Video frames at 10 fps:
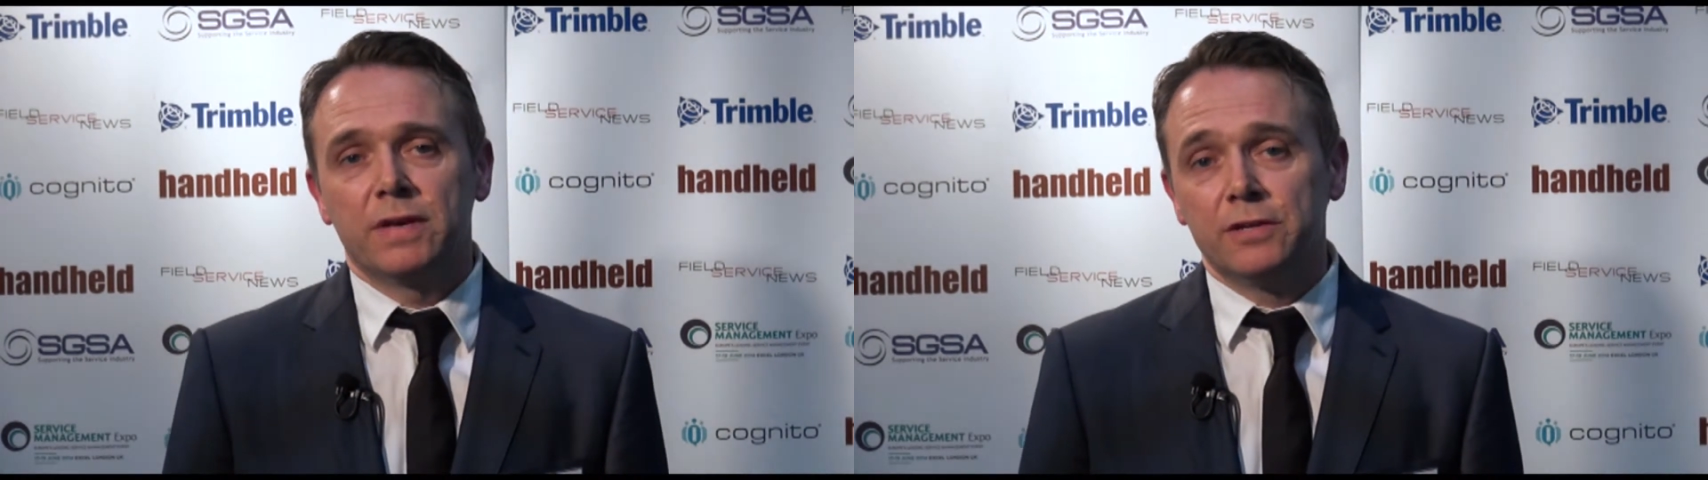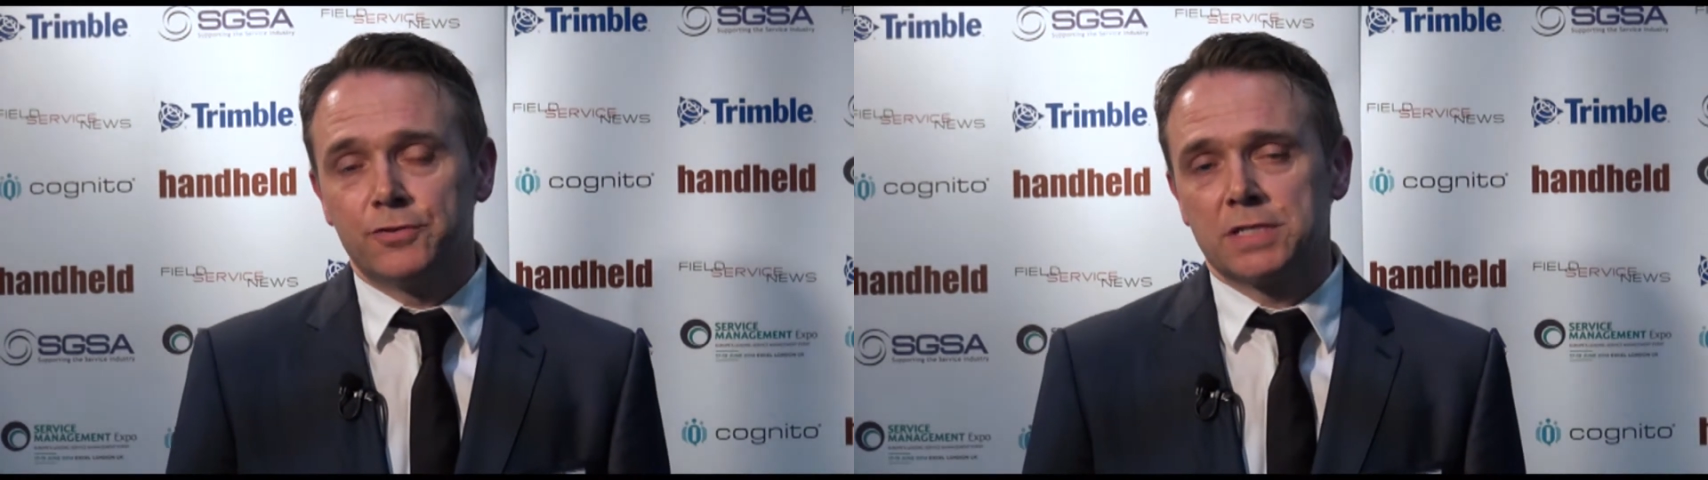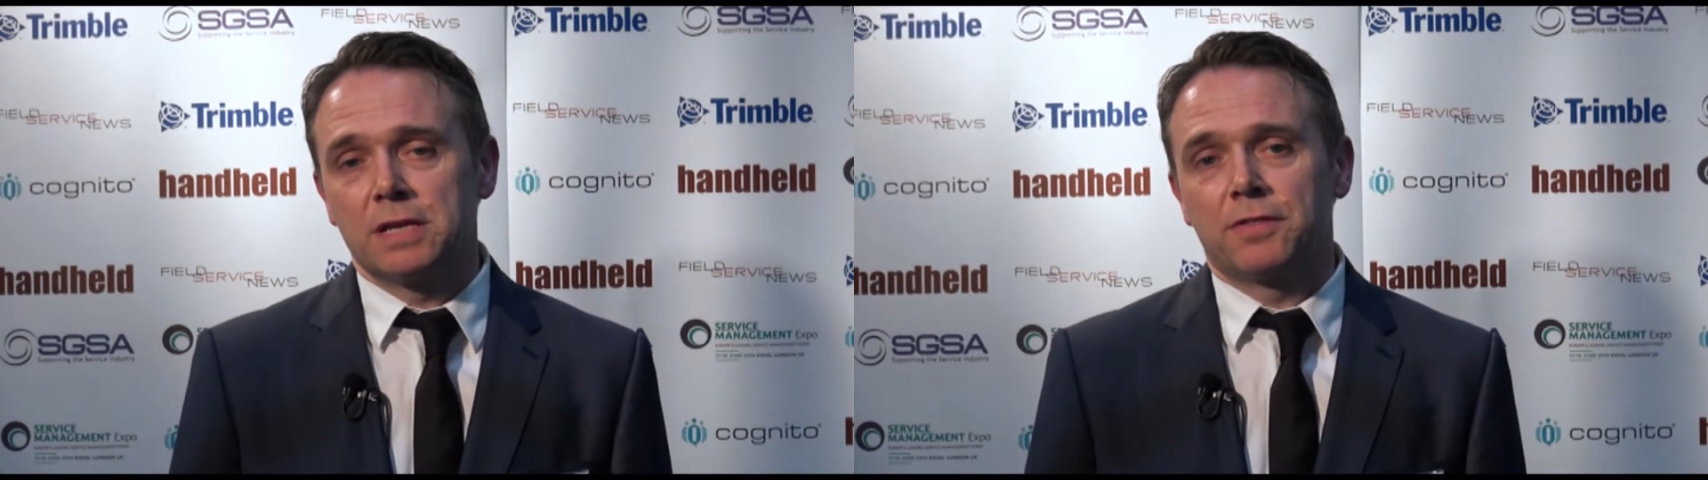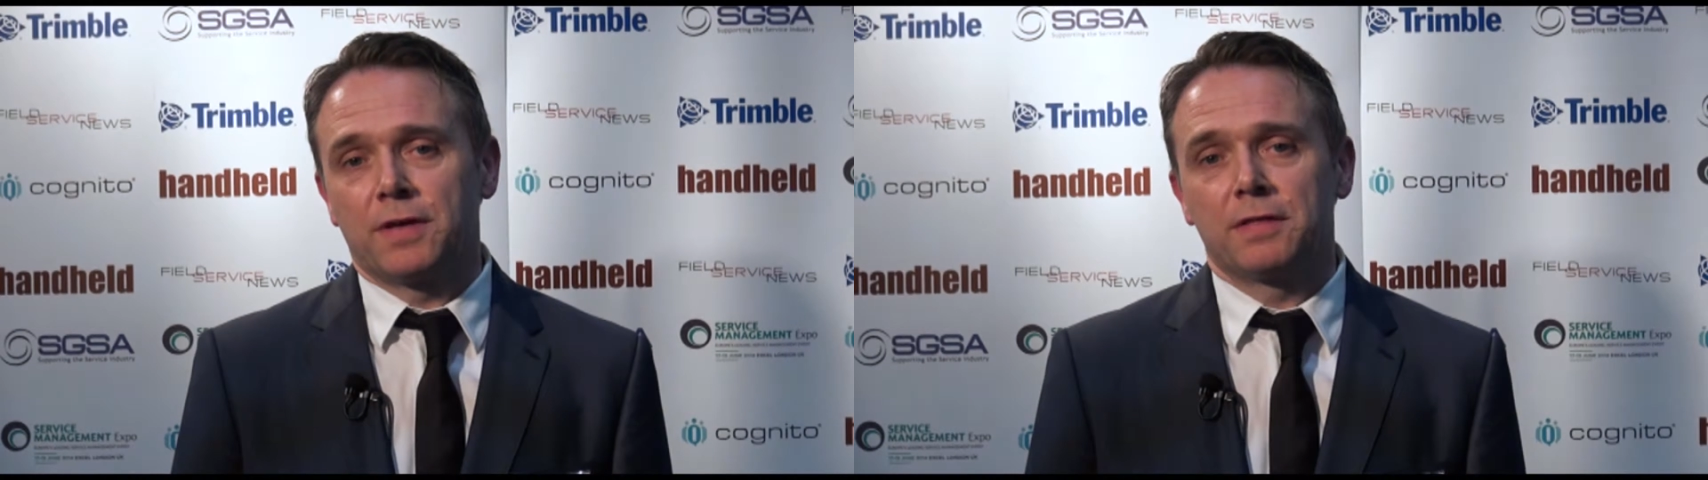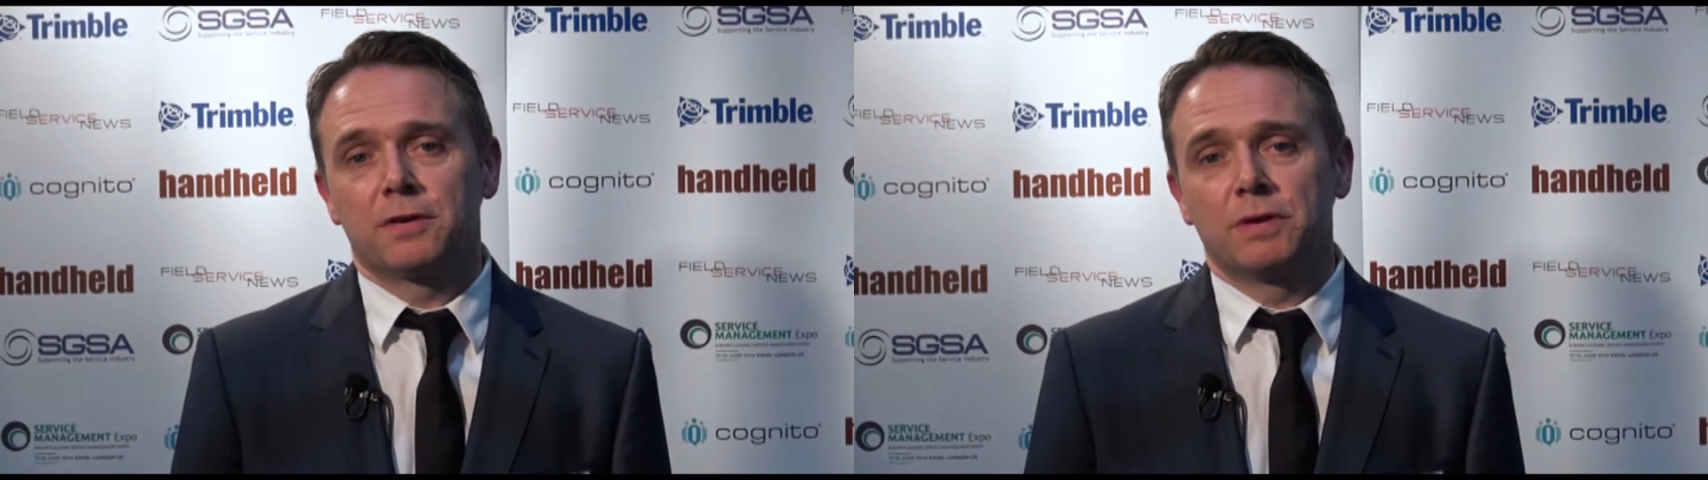The interesting
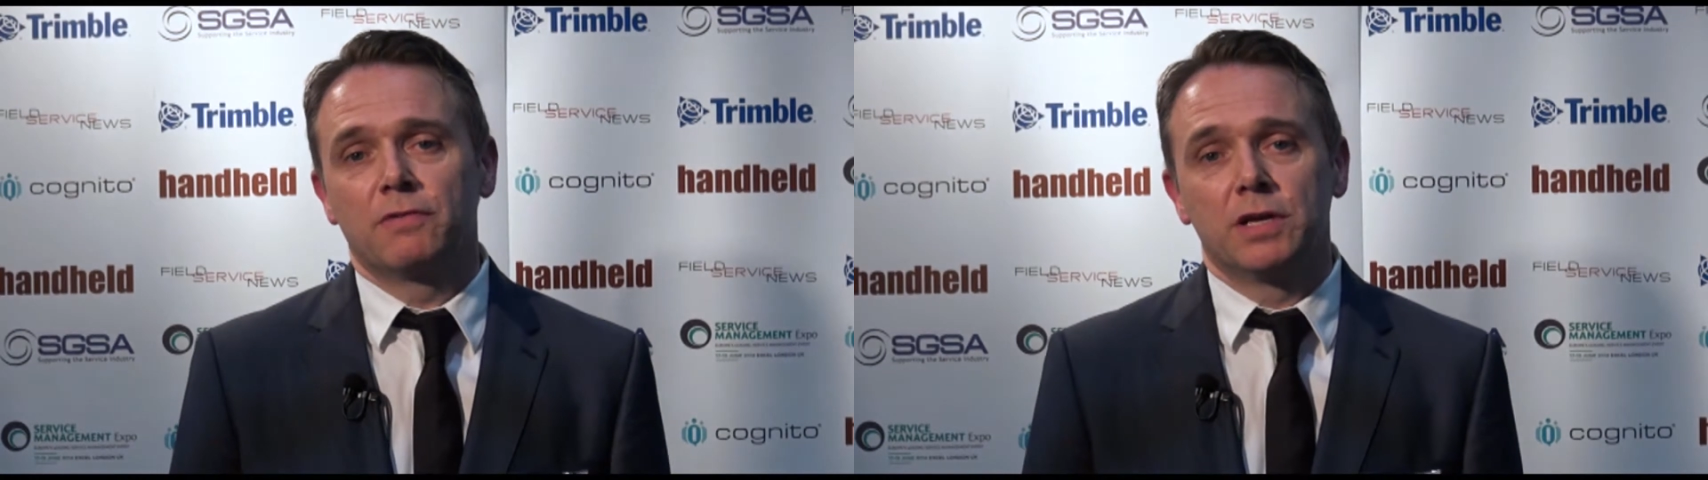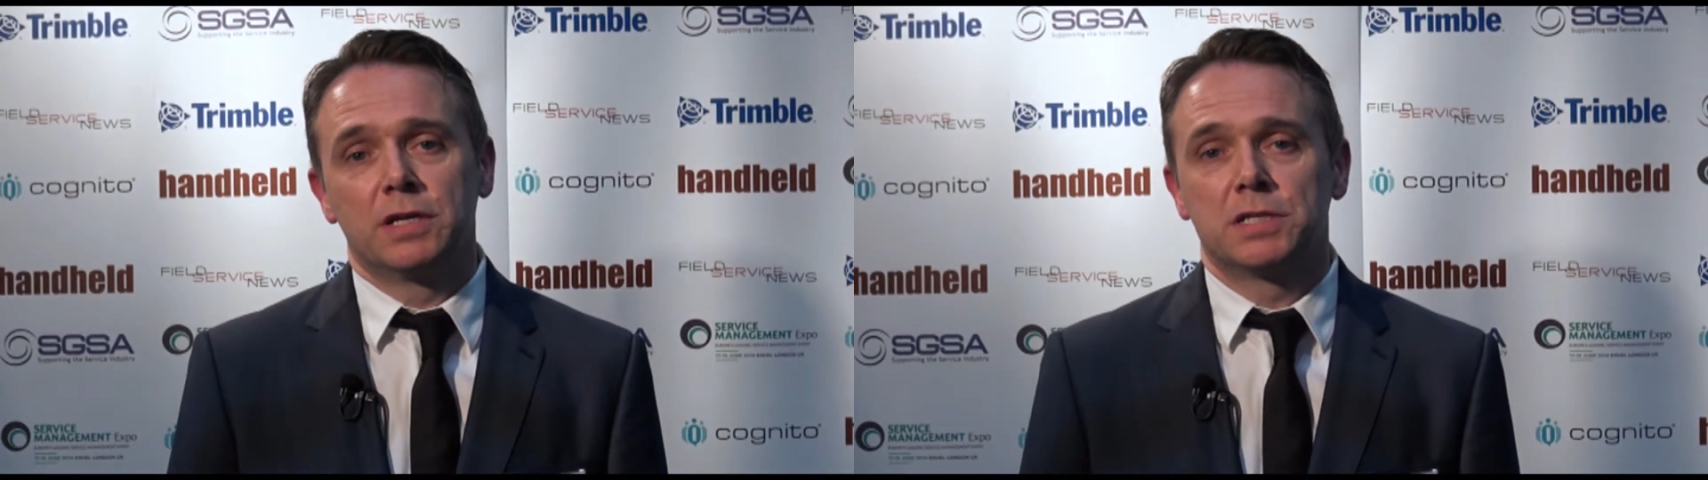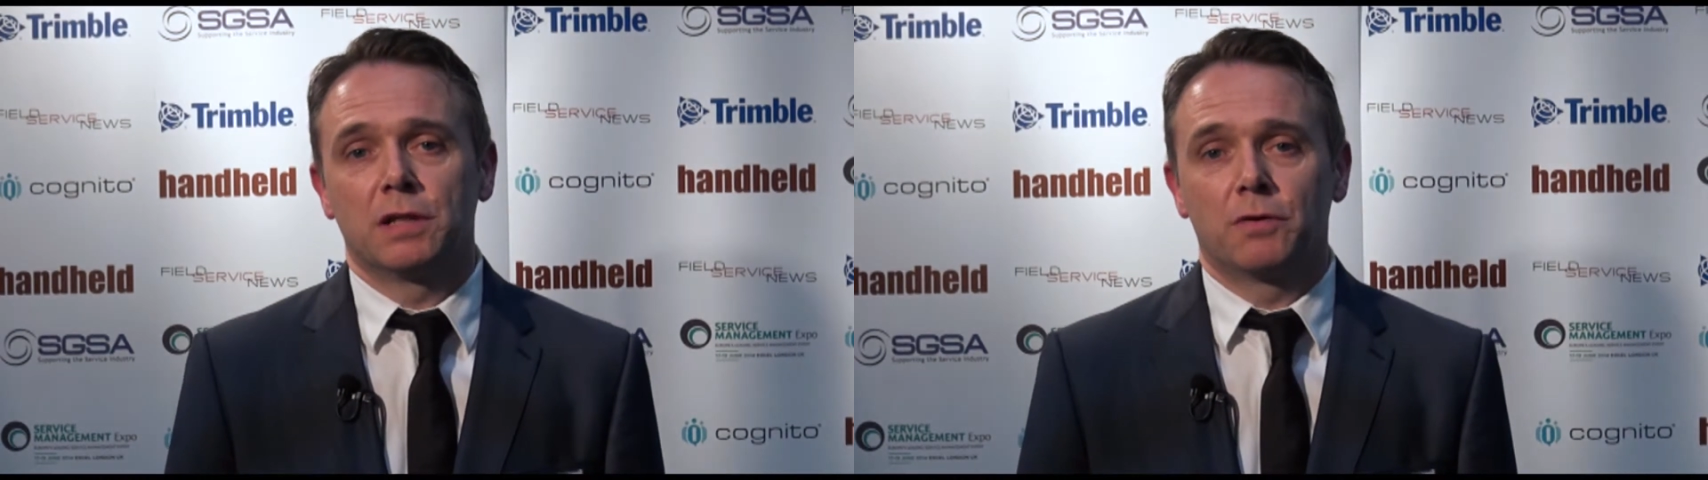thing that we've learned